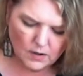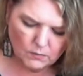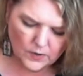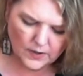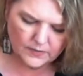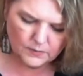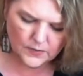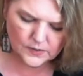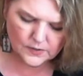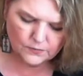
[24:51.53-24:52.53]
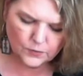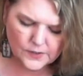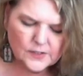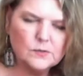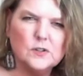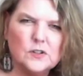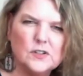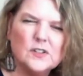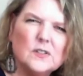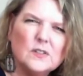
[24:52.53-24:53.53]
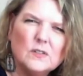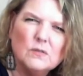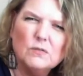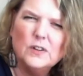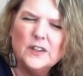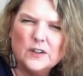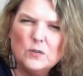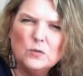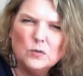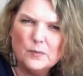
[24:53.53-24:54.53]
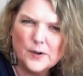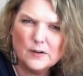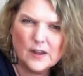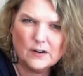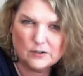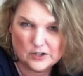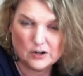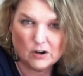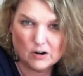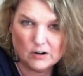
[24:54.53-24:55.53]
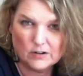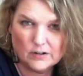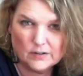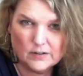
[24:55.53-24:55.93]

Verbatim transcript: We have the Muse of Voices, which is this really cool mirrored energy card.